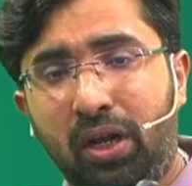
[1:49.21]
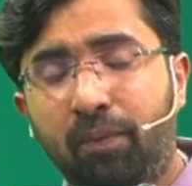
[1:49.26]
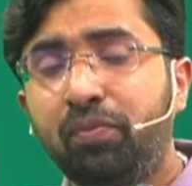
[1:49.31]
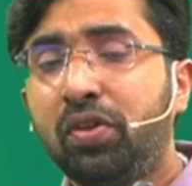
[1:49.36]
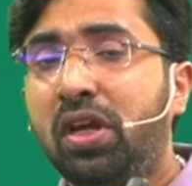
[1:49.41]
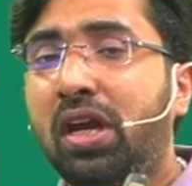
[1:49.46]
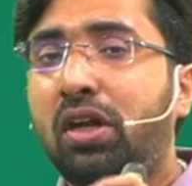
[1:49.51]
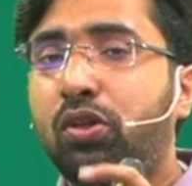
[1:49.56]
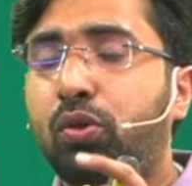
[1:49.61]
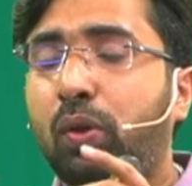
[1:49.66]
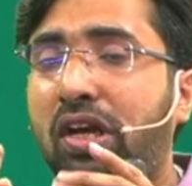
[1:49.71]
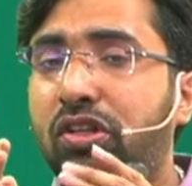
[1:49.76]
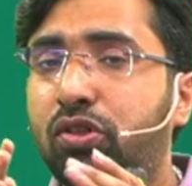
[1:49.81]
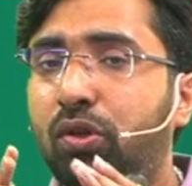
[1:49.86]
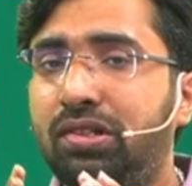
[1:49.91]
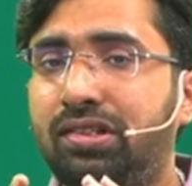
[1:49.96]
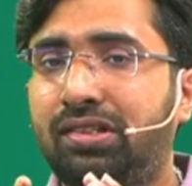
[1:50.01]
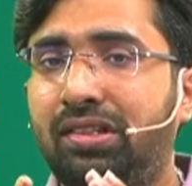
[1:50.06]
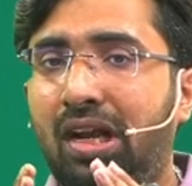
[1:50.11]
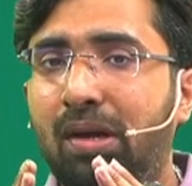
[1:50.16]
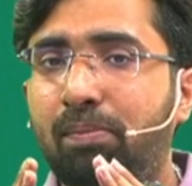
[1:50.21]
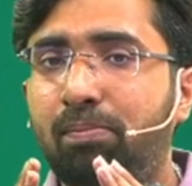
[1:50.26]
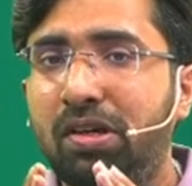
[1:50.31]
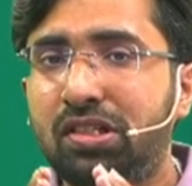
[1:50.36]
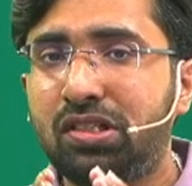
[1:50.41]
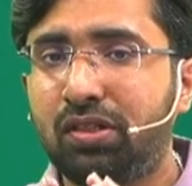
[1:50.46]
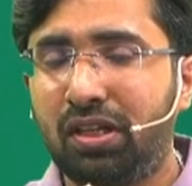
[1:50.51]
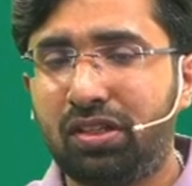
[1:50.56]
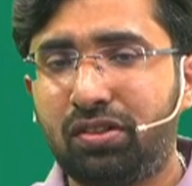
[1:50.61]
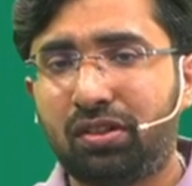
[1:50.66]
So guys, your syllabus is
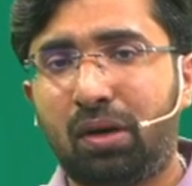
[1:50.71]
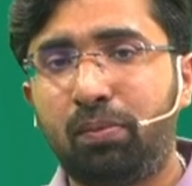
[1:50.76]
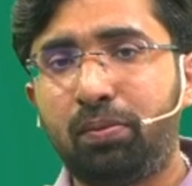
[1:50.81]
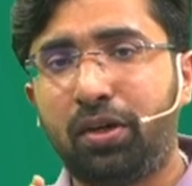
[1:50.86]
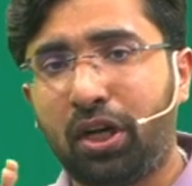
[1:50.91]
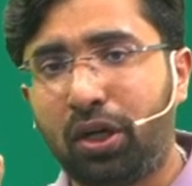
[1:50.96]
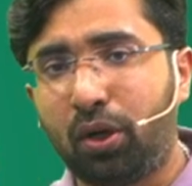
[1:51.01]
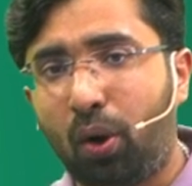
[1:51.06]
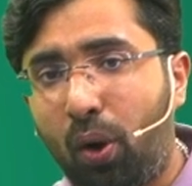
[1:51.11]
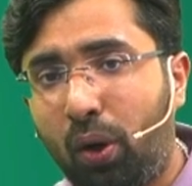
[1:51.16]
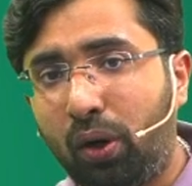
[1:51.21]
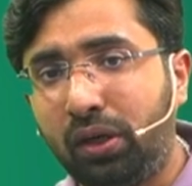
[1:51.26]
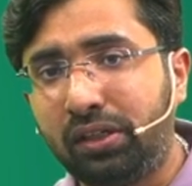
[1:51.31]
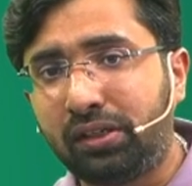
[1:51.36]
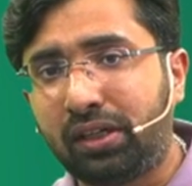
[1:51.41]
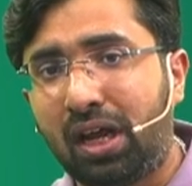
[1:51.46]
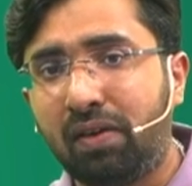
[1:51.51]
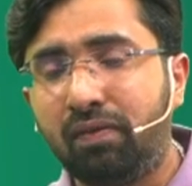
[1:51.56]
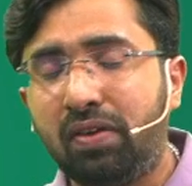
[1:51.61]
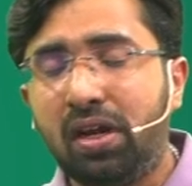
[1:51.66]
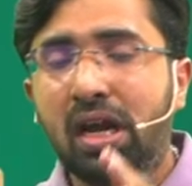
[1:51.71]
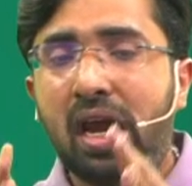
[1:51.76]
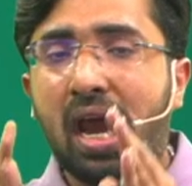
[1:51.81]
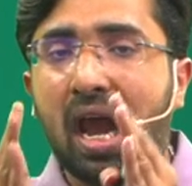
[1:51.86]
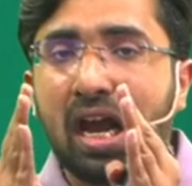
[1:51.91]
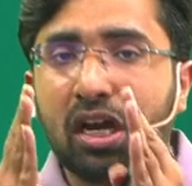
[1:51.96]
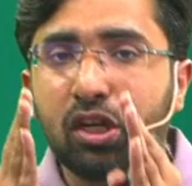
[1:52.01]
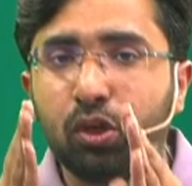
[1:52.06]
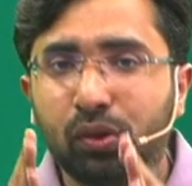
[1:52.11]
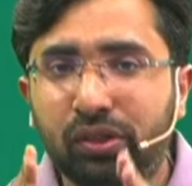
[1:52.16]
completed on time and you
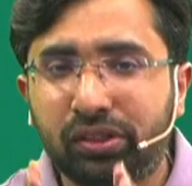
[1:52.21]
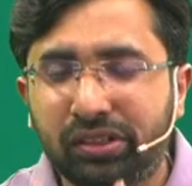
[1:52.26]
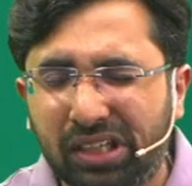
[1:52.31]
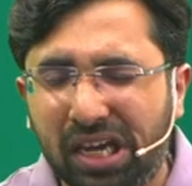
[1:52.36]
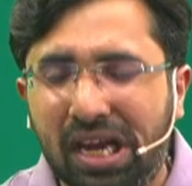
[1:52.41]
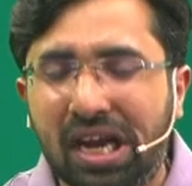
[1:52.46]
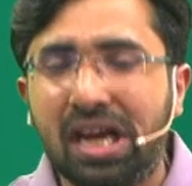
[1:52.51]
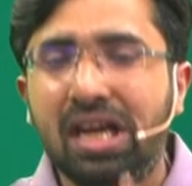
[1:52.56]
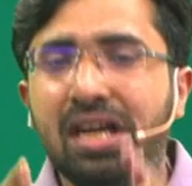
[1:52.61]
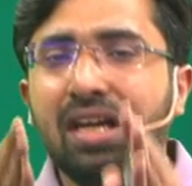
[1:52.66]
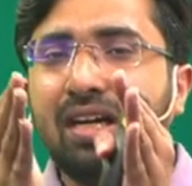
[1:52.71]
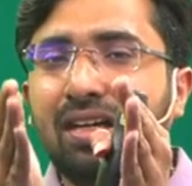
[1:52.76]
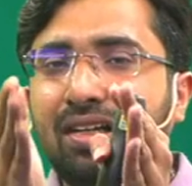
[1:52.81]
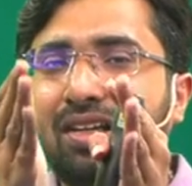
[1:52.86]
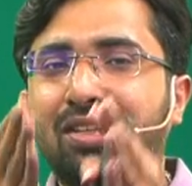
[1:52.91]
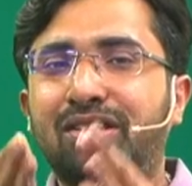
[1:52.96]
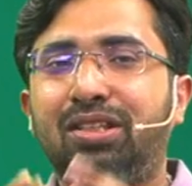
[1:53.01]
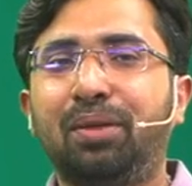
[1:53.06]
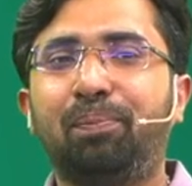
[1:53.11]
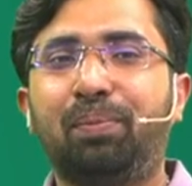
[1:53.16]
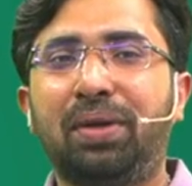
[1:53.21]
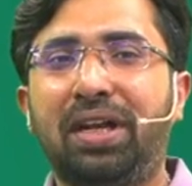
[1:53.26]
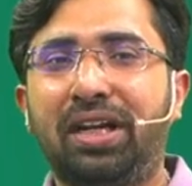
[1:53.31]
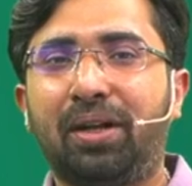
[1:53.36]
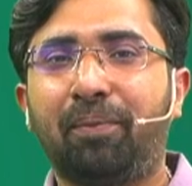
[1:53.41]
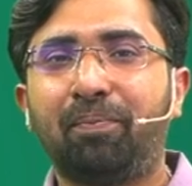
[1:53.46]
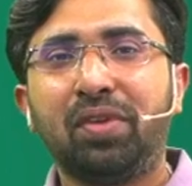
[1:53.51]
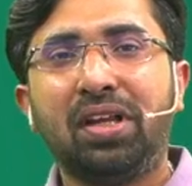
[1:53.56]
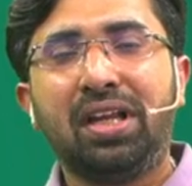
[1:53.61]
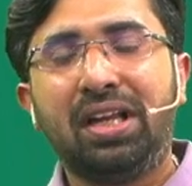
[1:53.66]
stay disciplined.
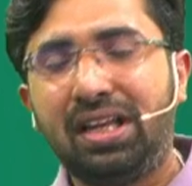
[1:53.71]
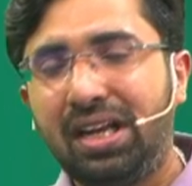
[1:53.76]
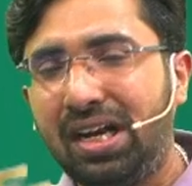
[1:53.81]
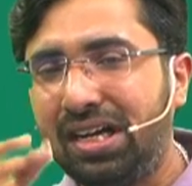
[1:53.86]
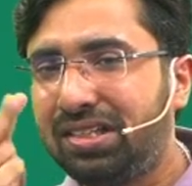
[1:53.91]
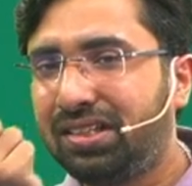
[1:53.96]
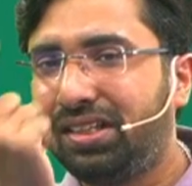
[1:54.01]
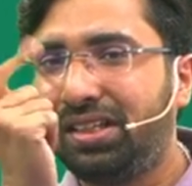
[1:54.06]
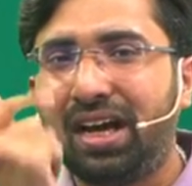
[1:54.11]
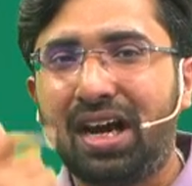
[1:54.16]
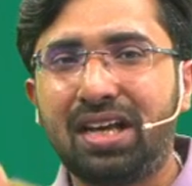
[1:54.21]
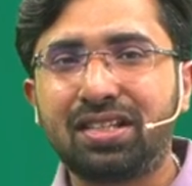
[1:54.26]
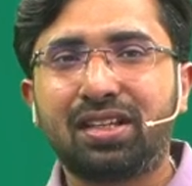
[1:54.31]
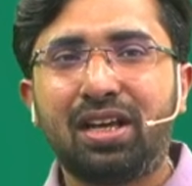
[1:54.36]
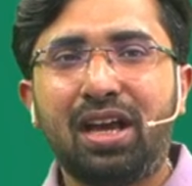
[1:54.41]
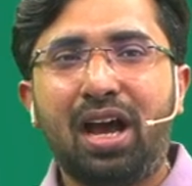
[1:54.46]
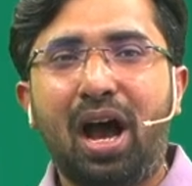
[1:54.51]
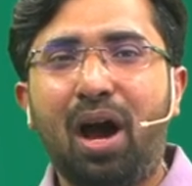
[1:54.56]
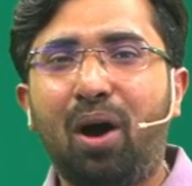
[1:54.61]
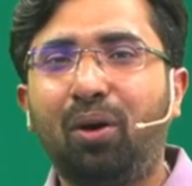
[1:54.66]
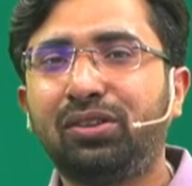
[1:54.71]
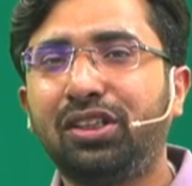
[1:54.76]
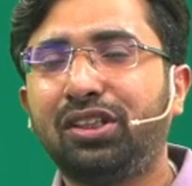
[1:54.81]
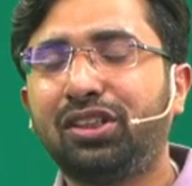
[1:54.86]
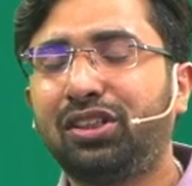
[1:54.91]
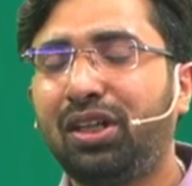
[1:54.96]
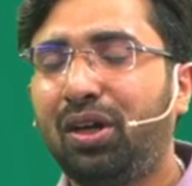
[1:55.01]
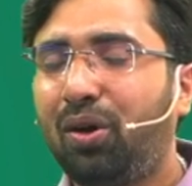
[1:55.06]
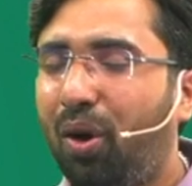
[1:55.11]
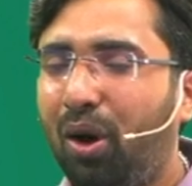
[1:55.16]
Let's see, guys, how this
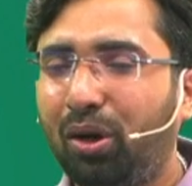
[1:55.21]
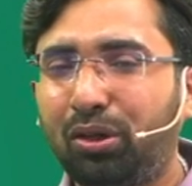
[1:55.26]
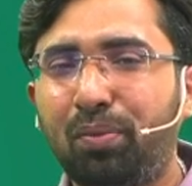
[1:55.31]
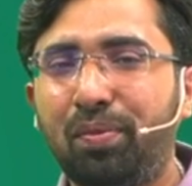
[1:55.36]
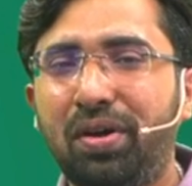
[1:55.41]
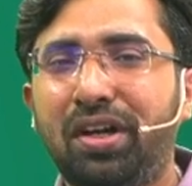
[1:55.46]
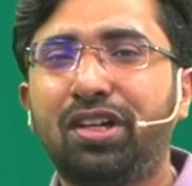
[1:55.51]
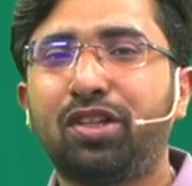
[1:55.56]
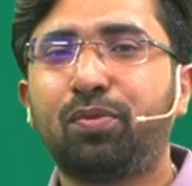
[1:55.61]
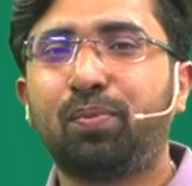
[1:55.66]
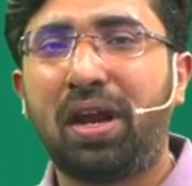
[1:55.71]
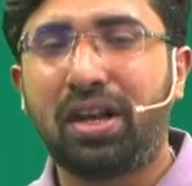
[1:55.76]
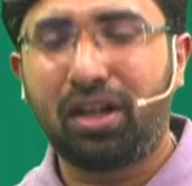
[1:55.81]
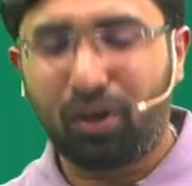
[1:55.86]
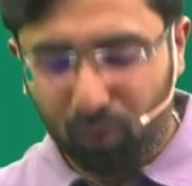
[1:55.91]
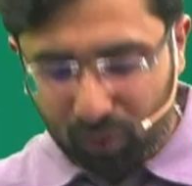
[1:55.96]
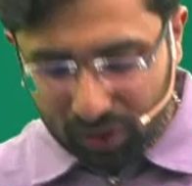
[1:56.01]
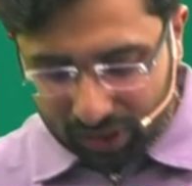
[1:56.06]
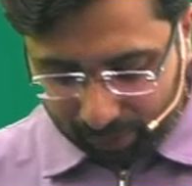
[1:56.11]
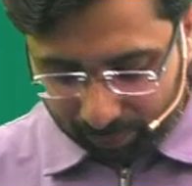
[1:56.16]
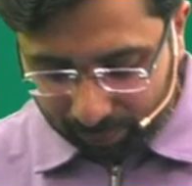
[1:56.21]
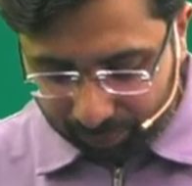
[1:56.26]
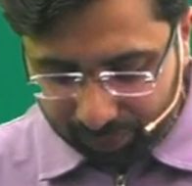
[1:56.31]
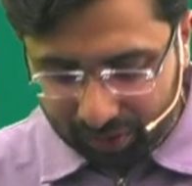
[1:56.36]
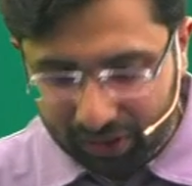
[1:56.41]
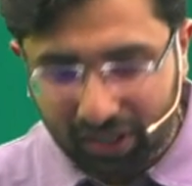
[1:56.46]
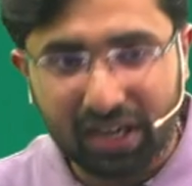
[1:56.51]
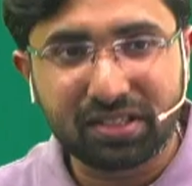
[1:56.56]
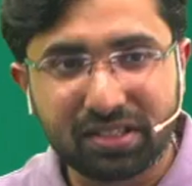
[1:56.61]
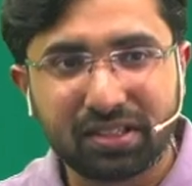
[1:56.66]
automated planner works. Guys,